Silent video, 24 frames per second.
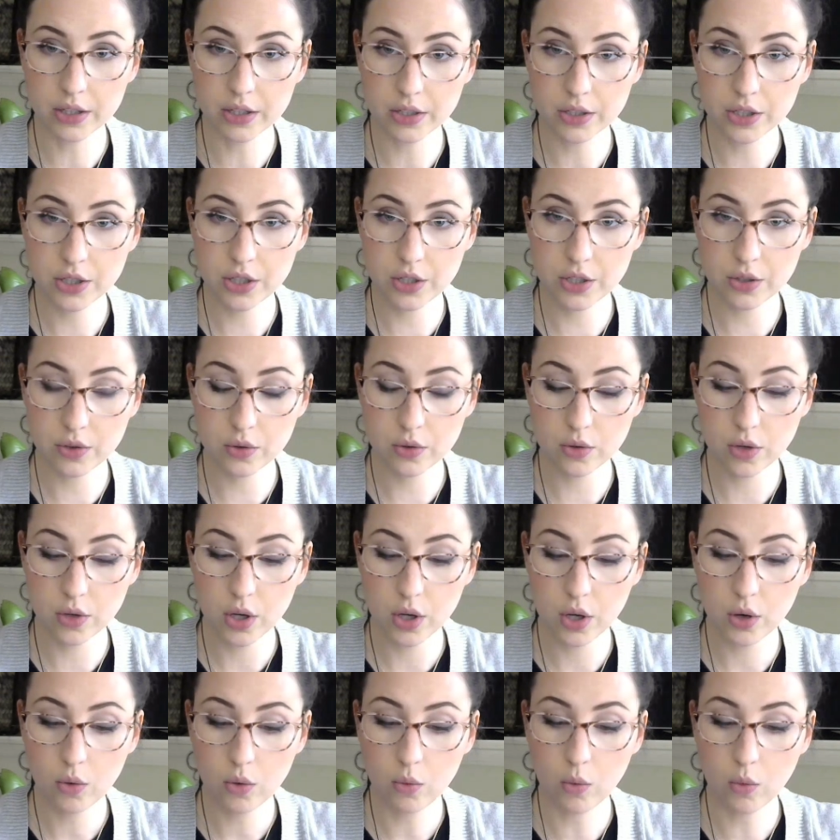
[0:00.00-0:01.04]
2,
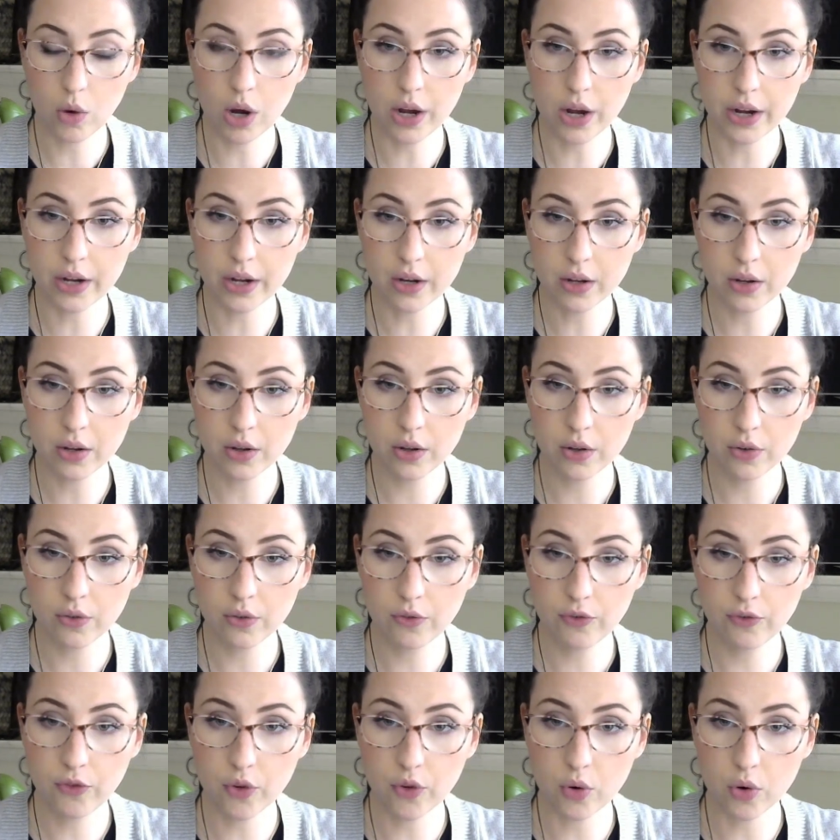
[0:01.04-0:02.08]
1,
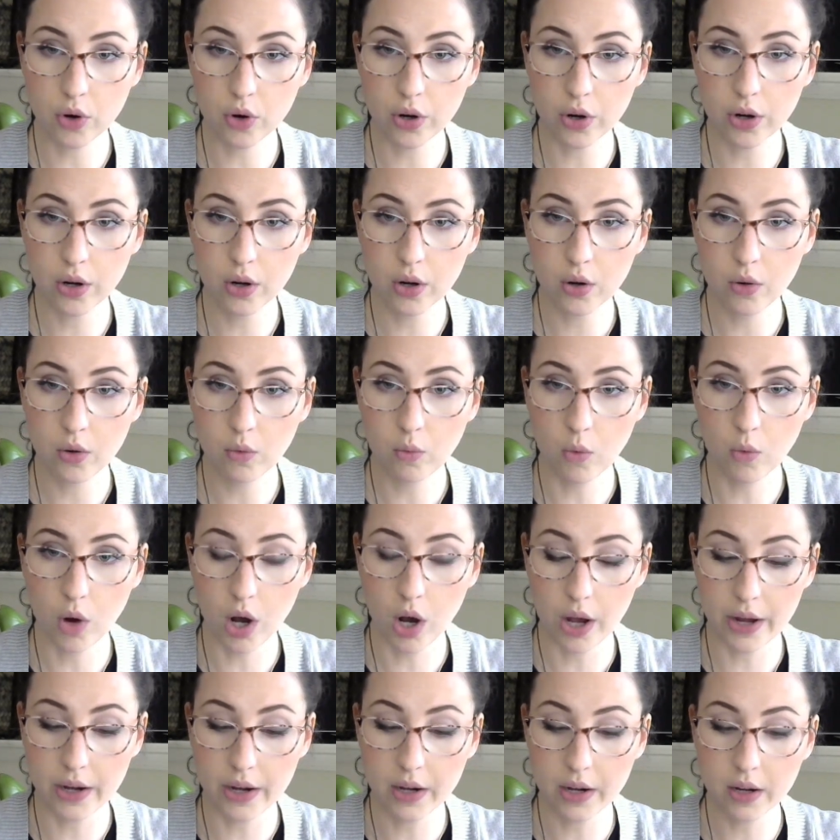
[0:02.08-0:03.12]
4,
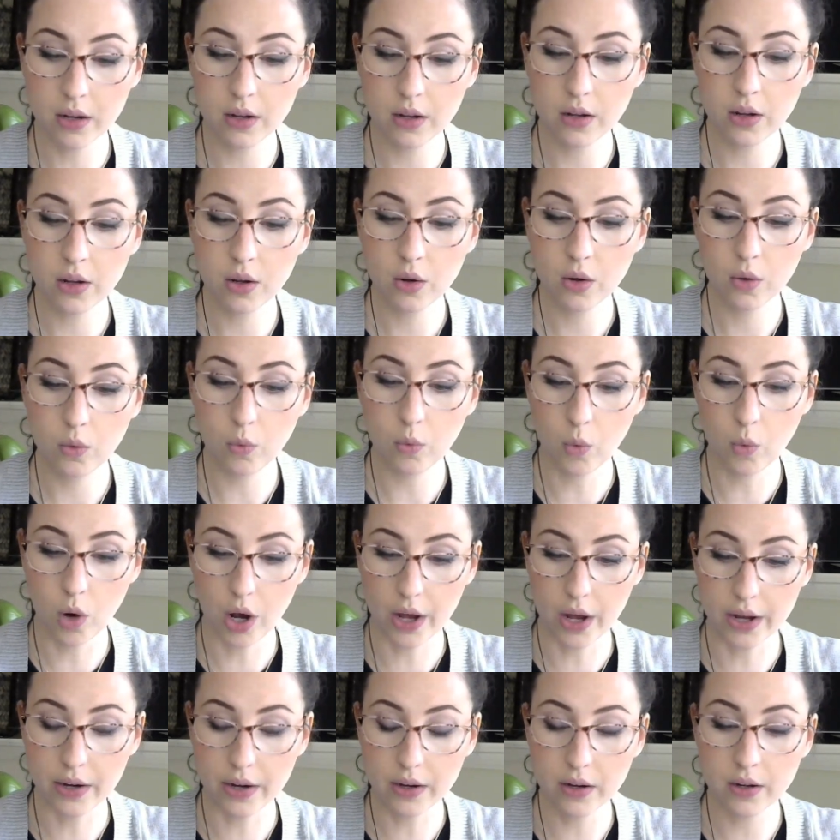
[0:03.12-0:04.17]
1,
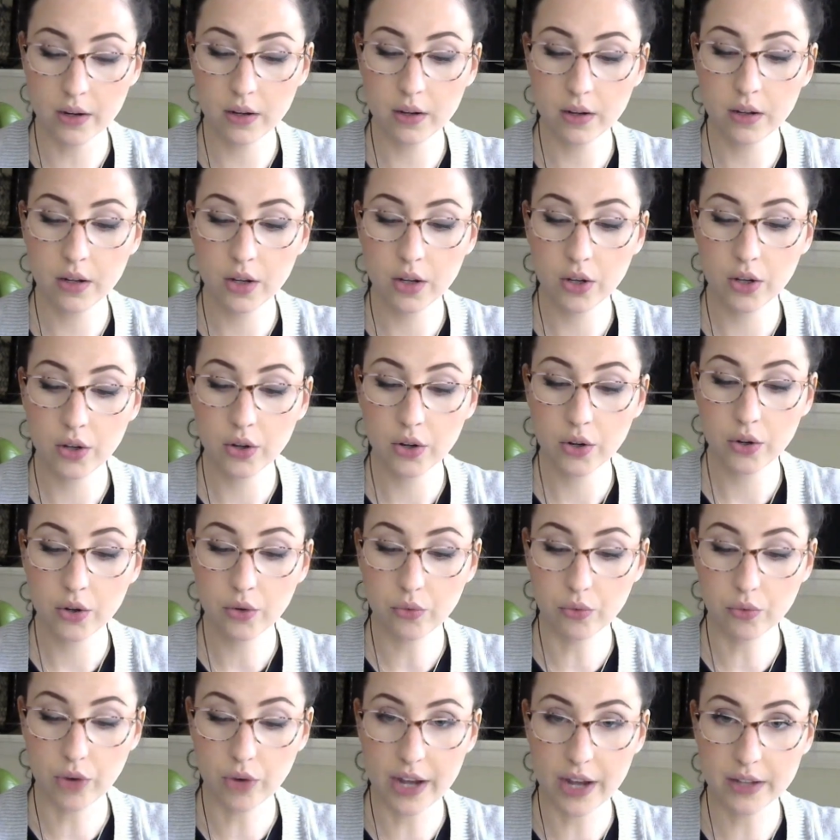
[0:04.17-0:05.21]
1,
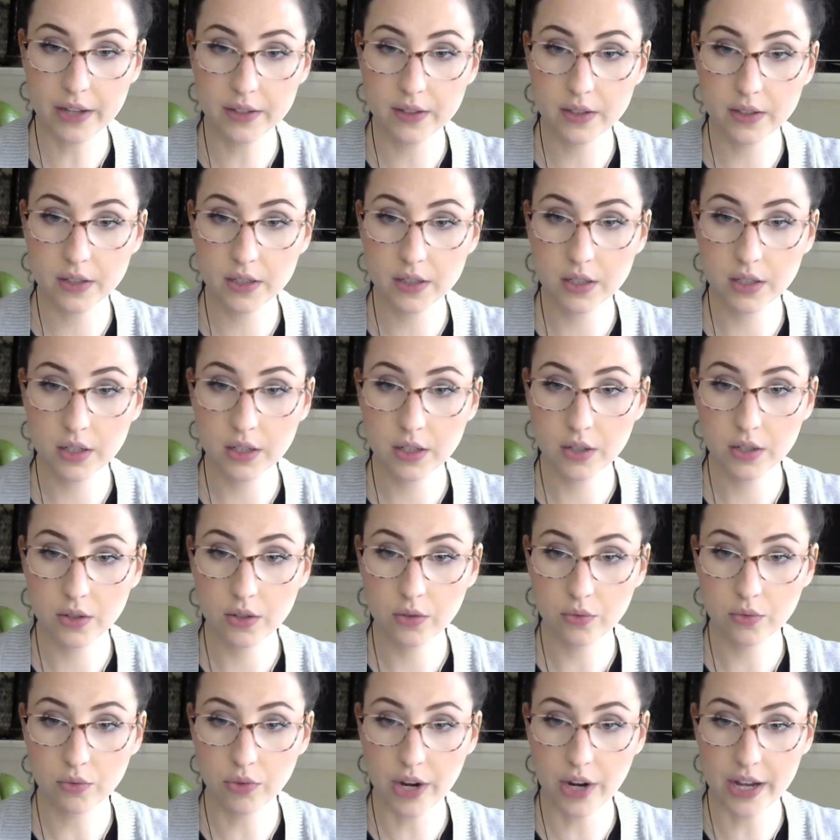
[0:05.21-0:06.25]
rest,
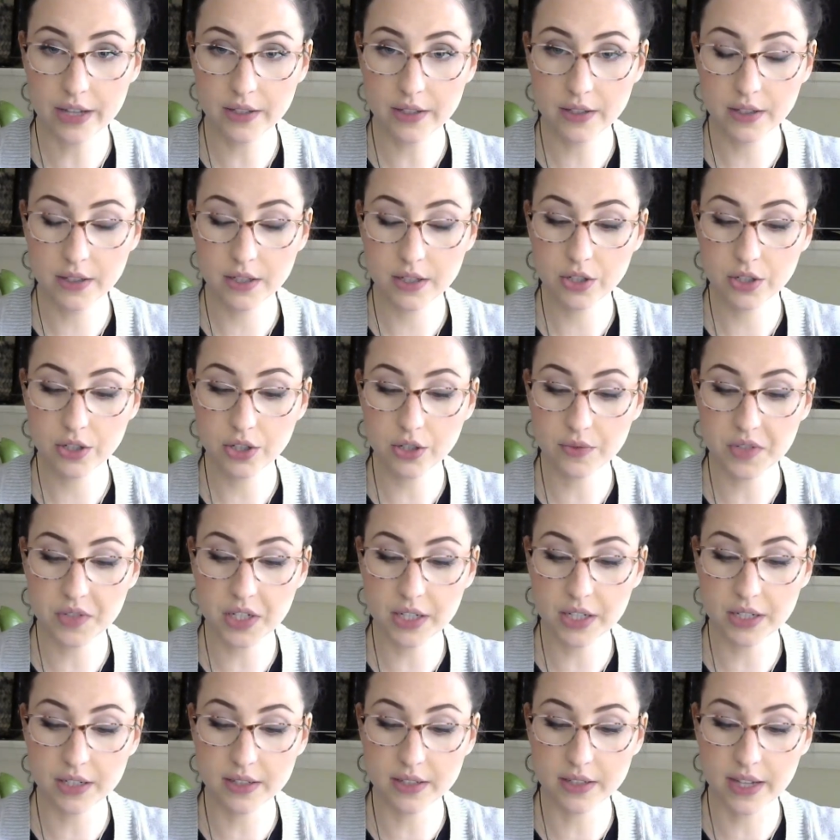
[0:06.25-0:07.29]
rest, shifting
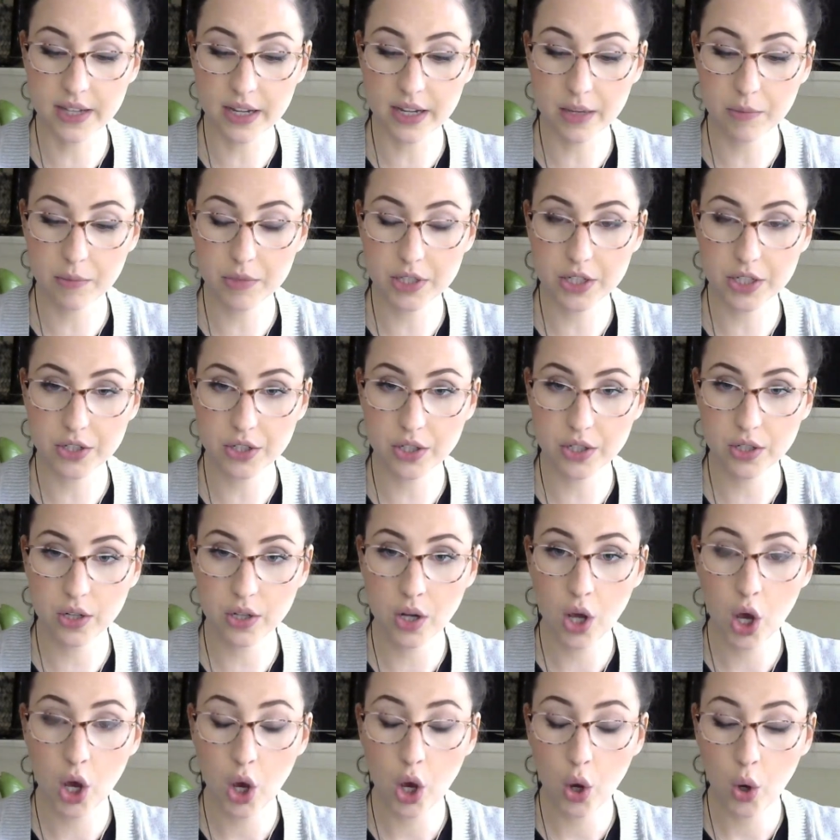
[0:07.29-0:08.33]
into second position,
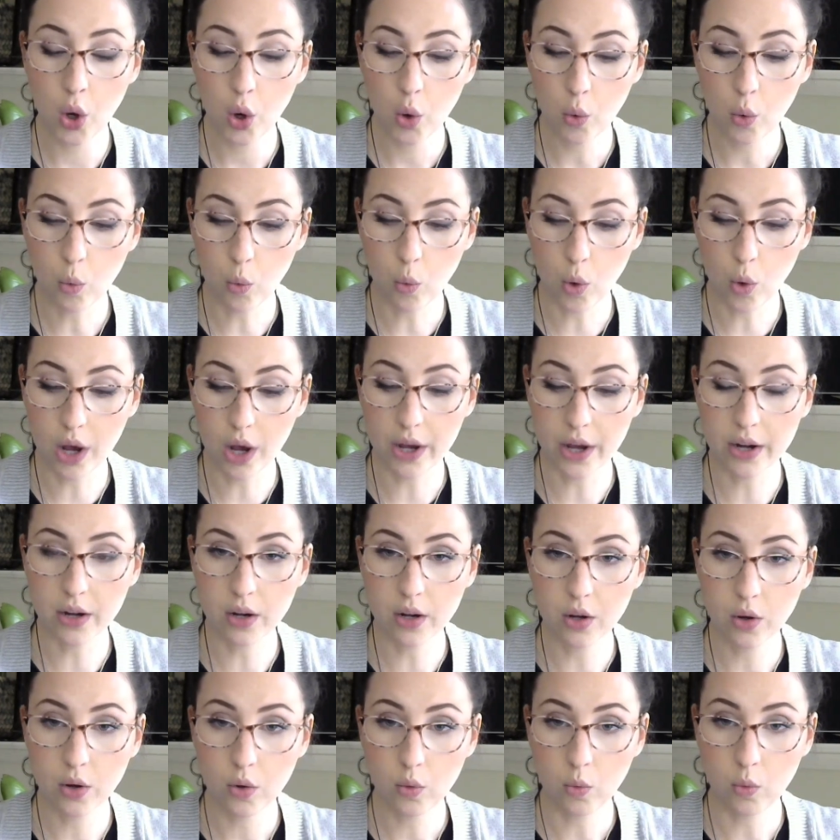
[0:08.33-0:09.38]
1,
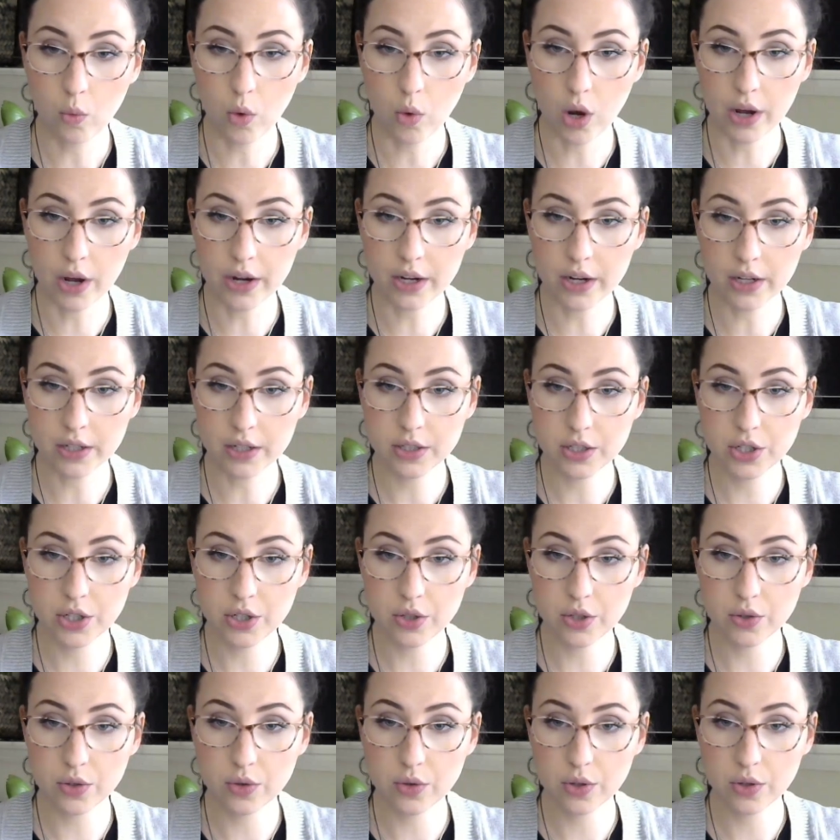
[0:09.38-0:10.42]
1,
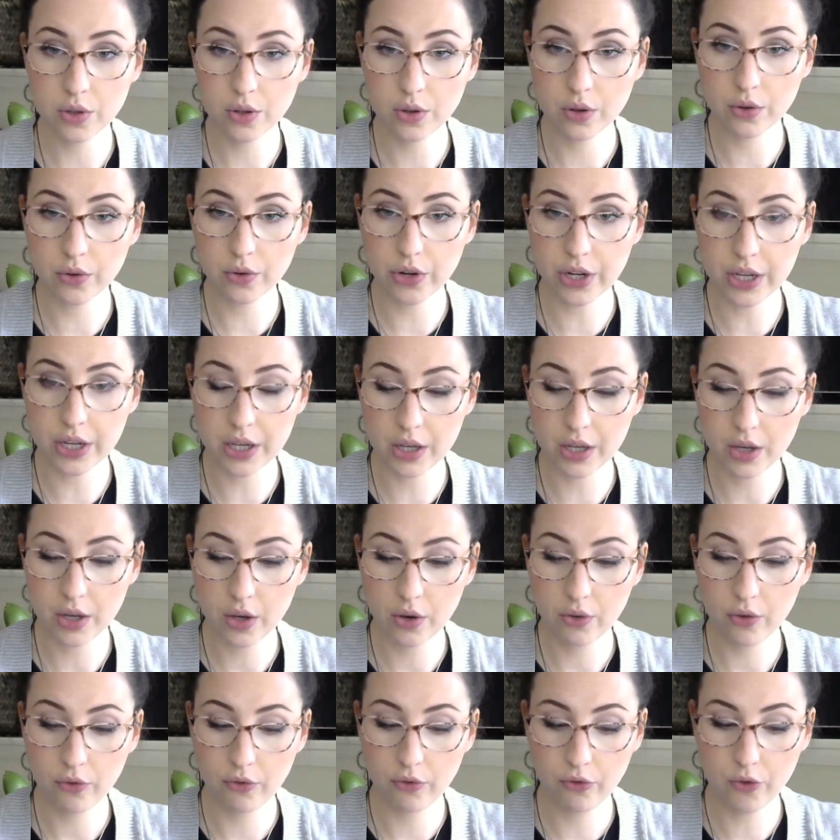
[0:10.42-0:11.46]
2, 3,
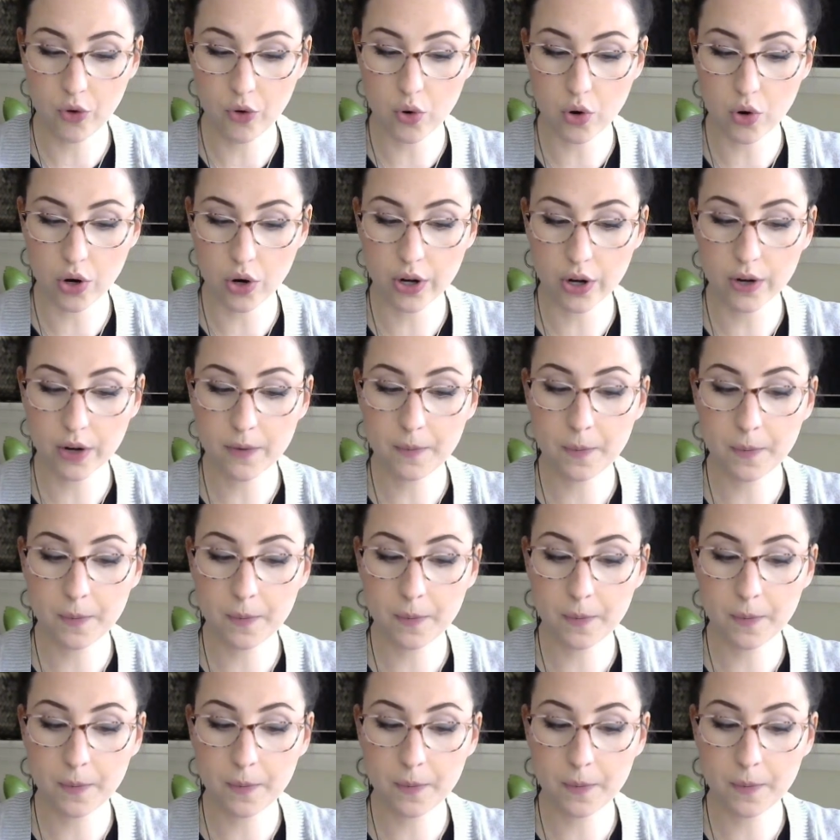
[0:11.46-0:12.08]
4,